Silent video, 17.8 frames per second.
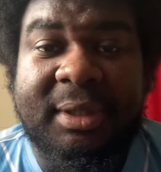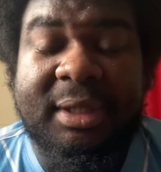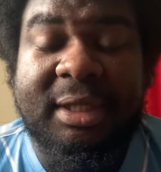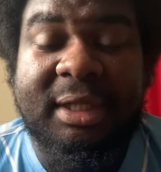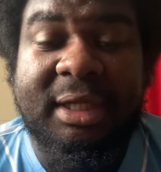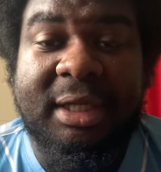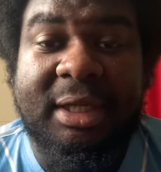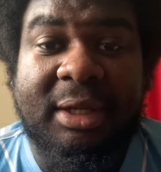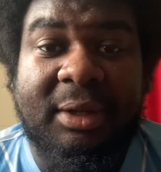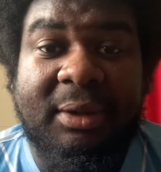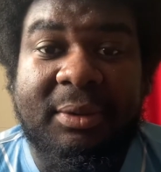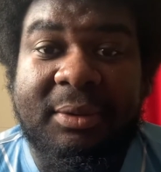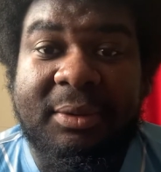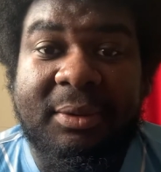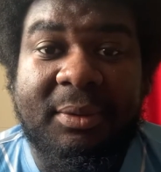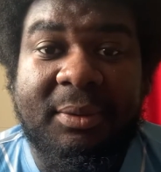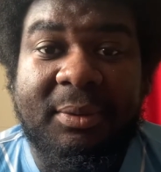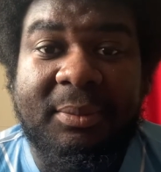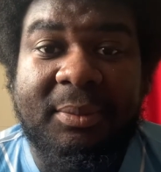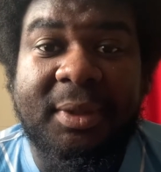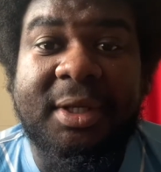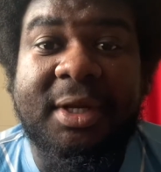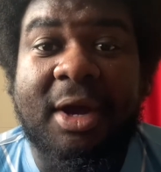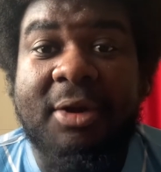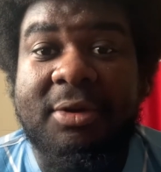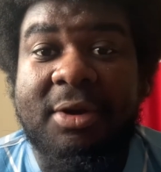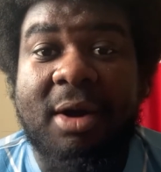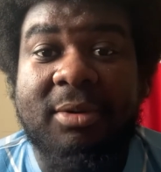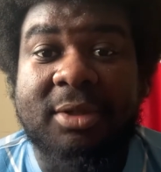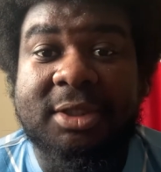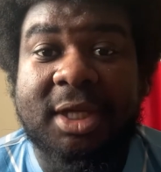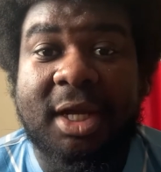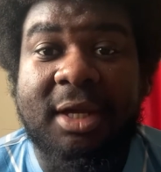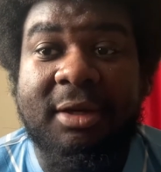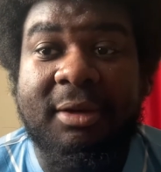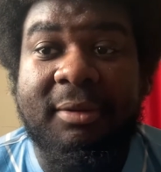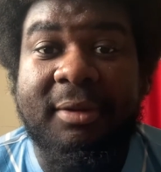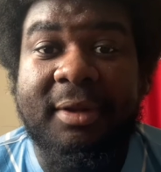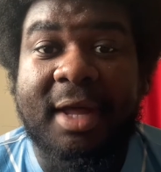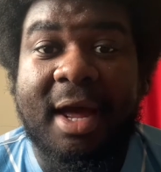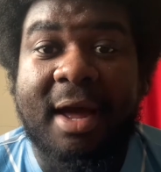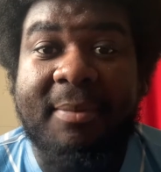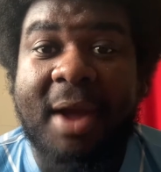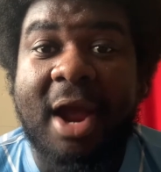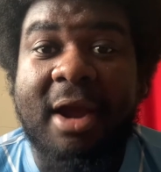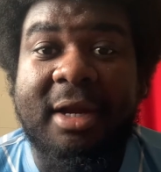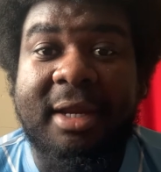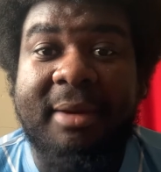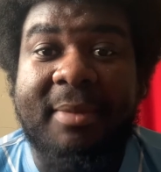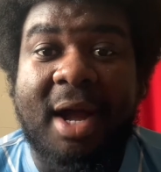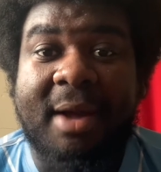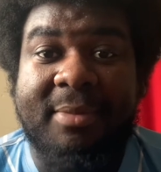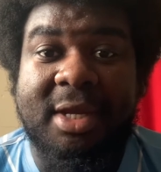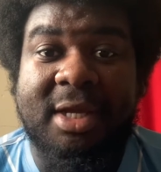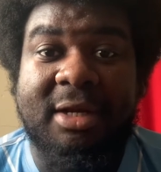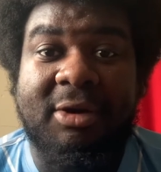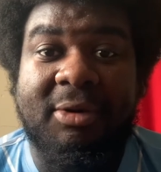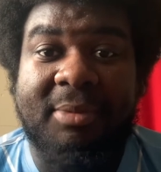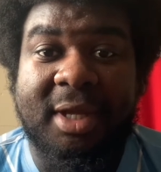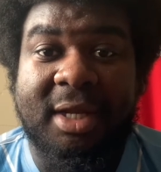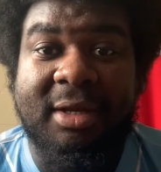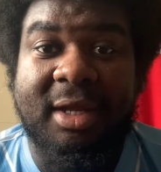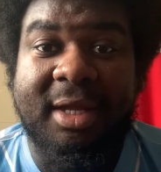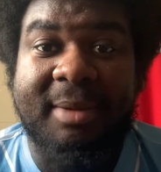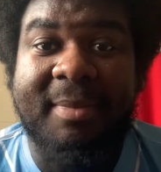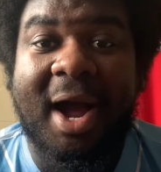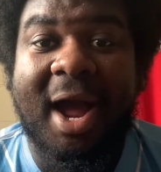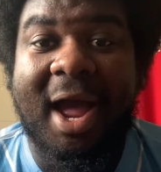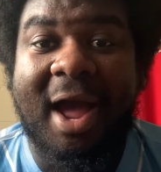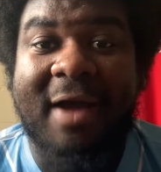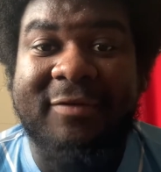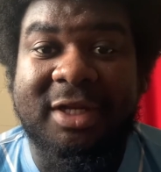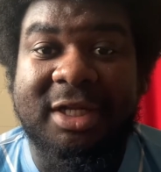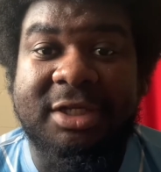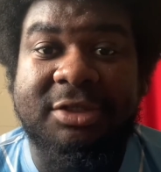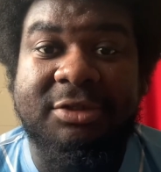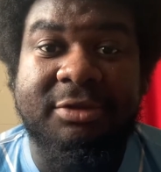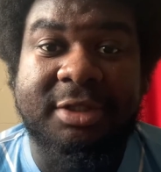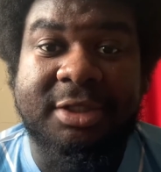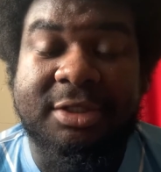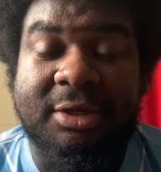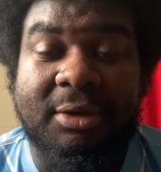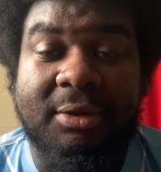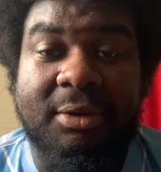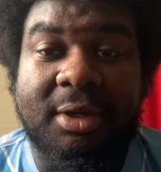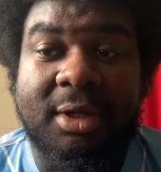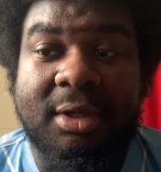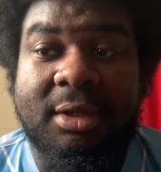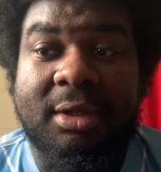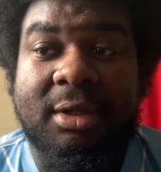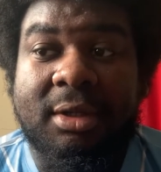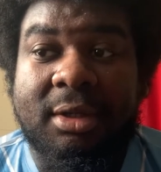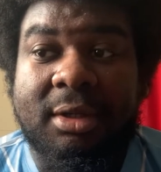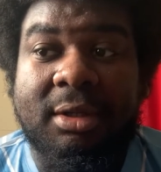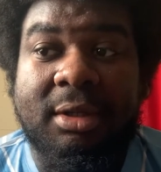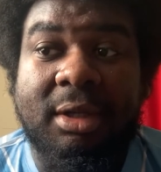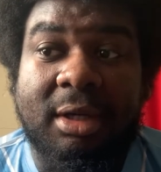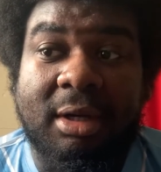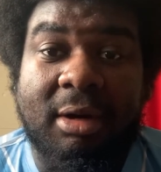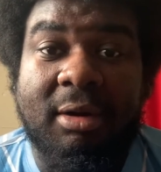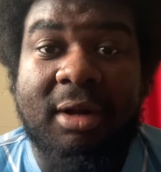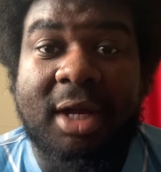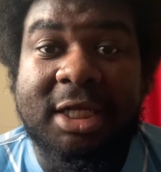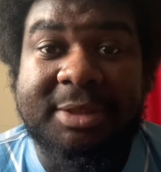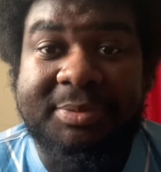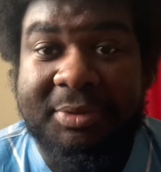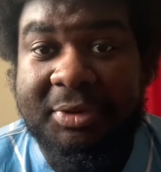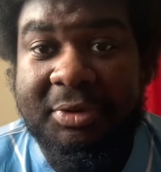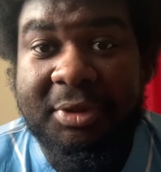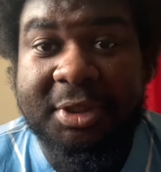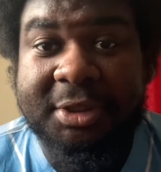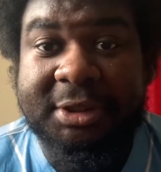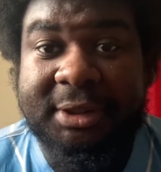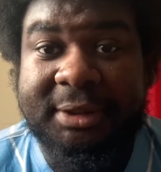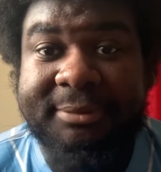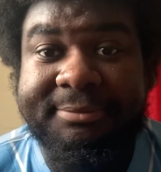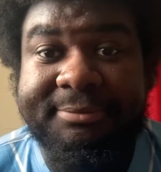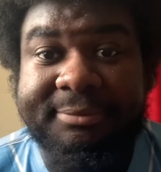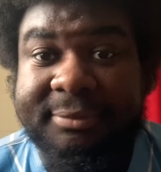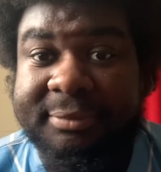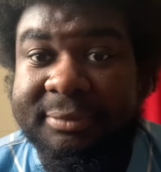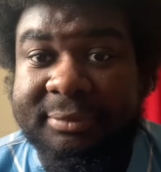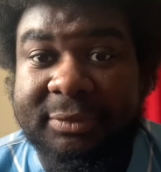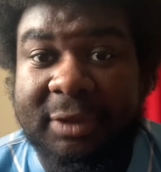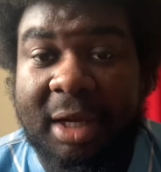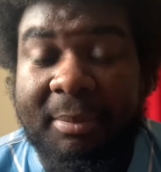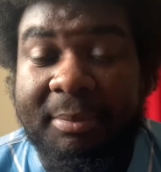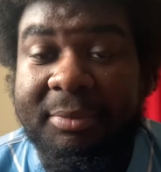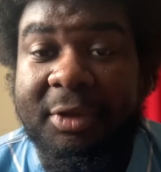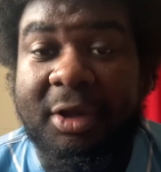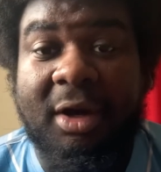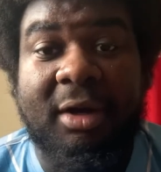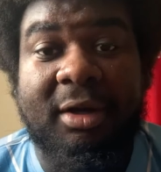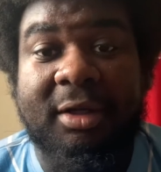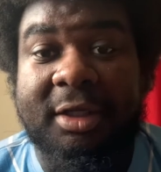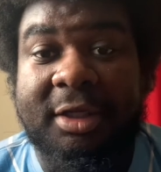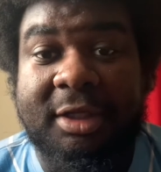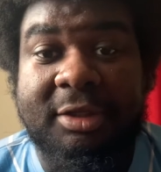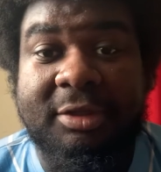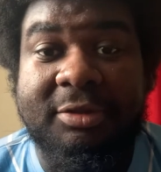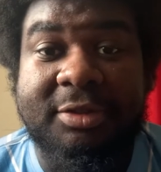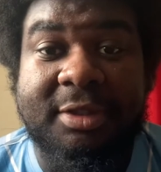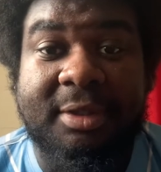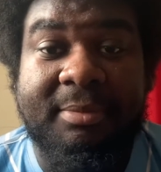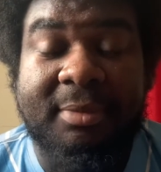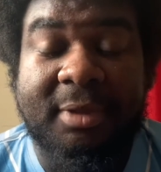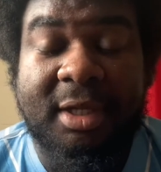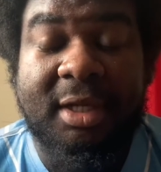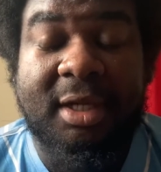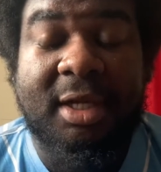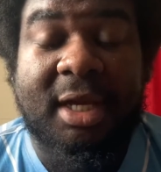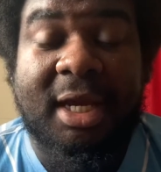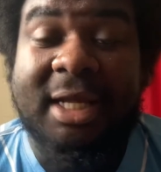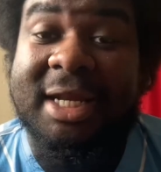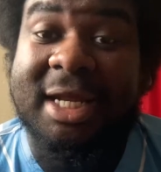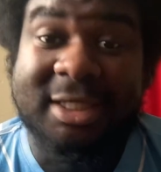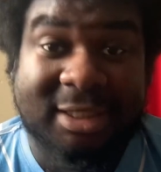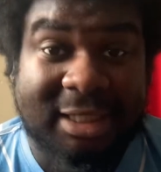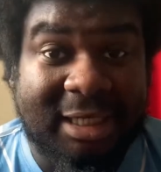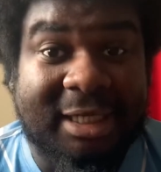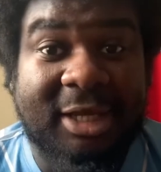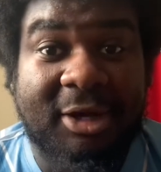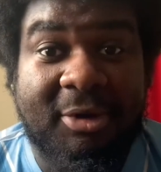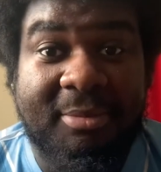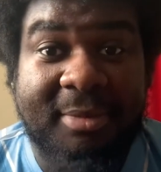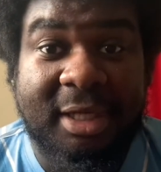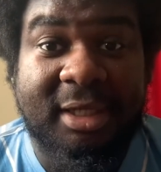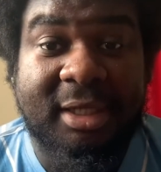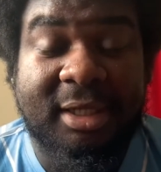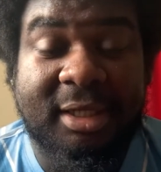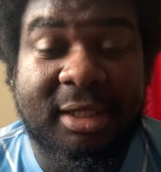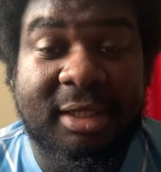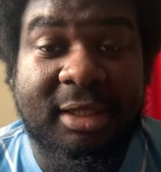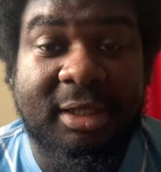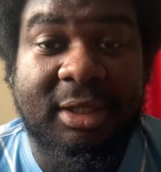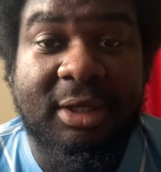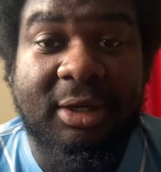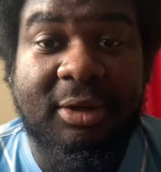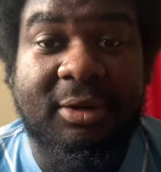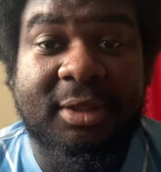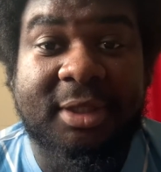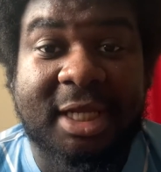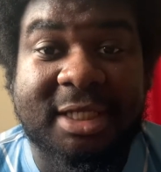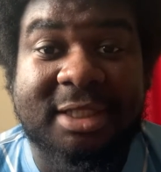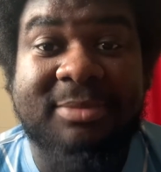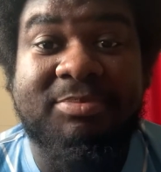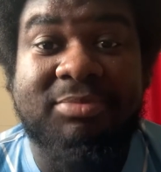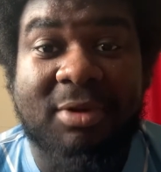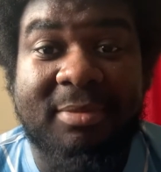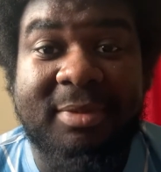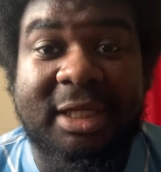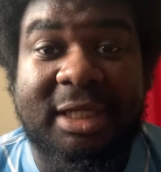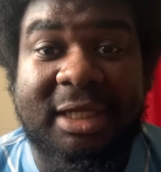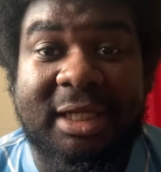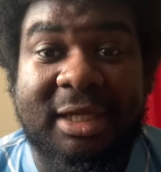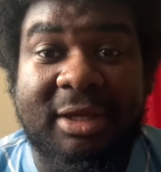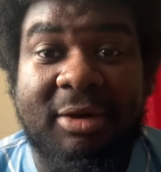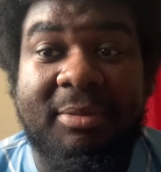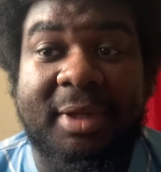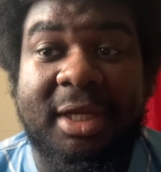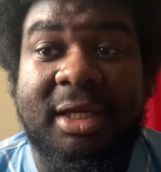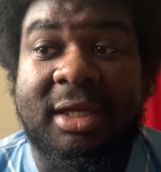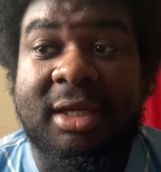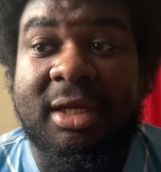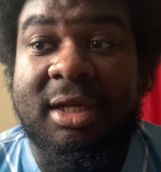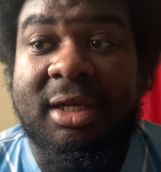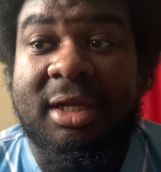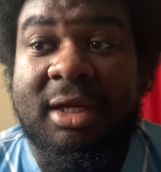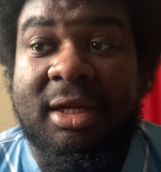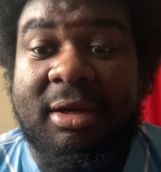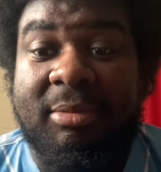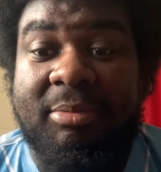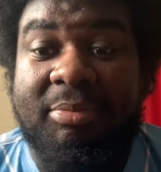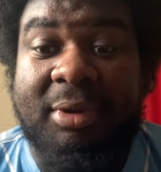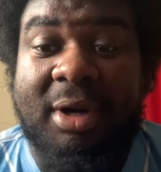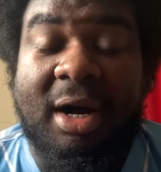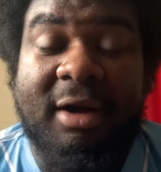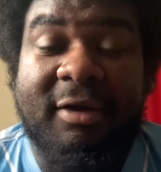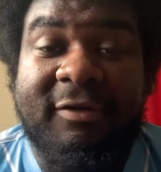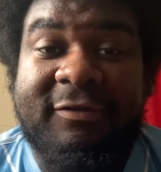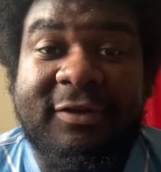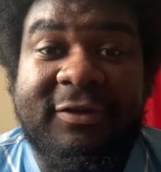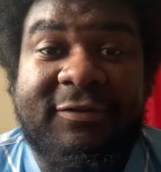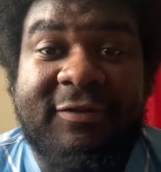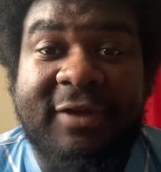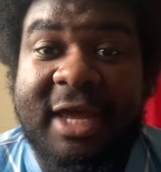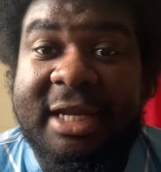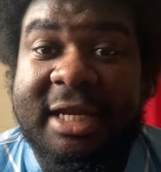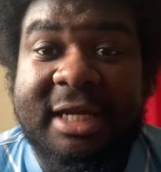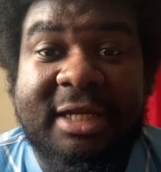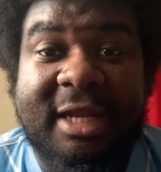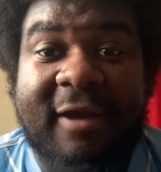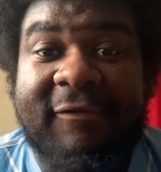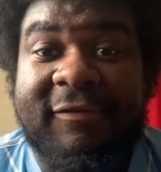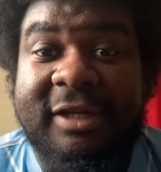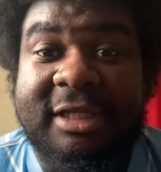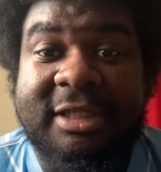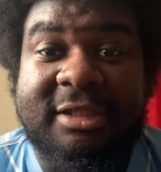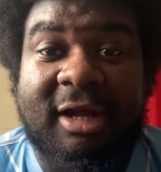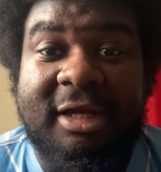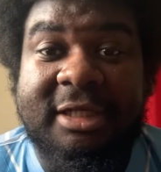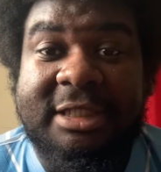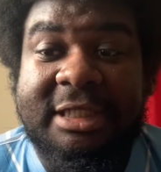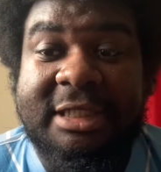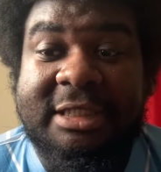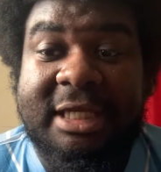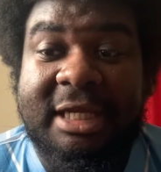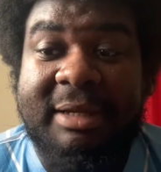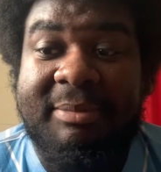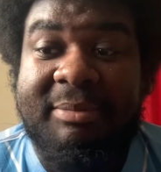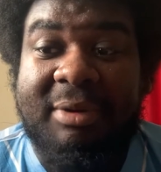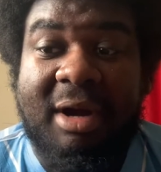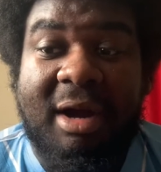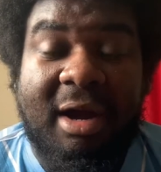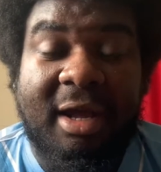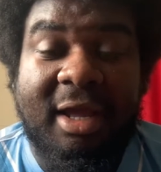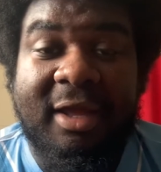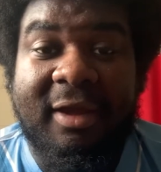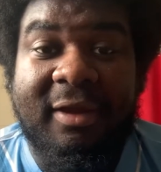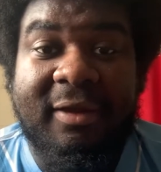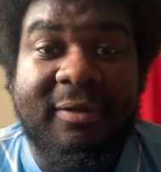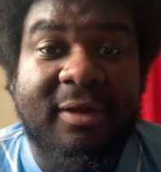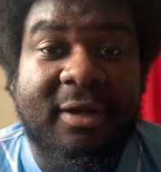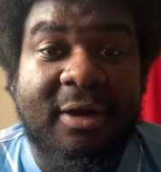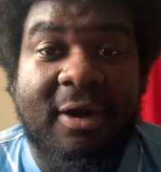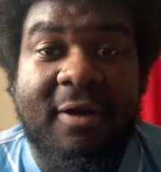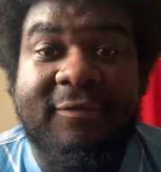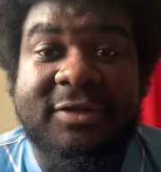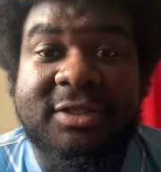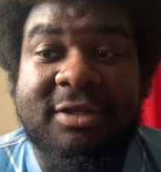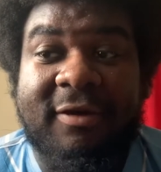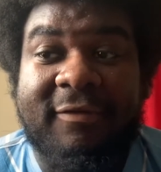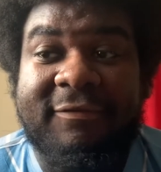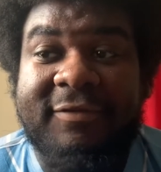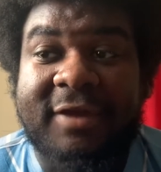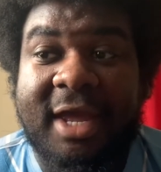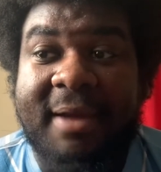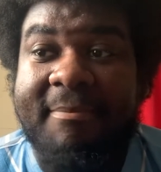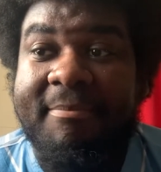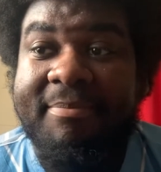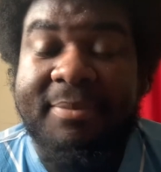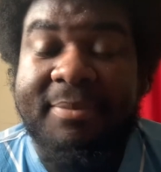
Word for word: you know, we don't know what's going on with that. Apparently he might have an injury. So, you know, as a precaution, I'm not going to use him. And that's going to kill me, you know, that's probably going to kill me. But if he's fit, then definitely he starts in the team. But, you know, if he's not fit,